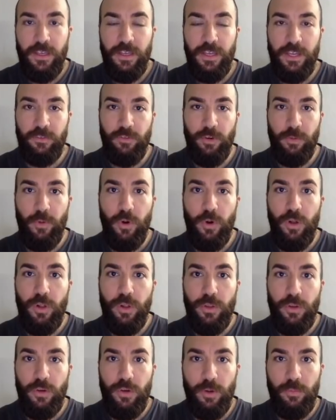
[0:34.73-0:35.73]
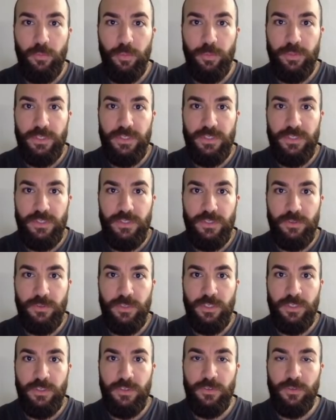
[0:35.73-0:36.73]
and grab all the combo pieces you
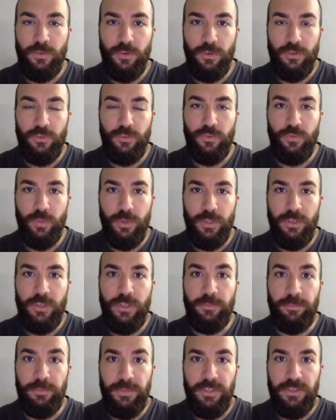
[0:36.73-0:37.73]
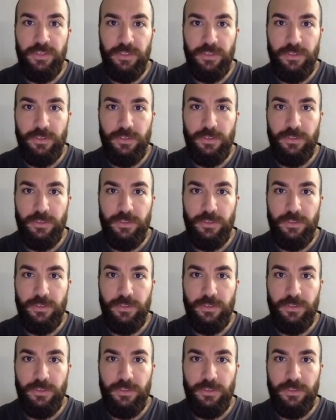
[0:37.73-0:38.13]
need in order to win immediately.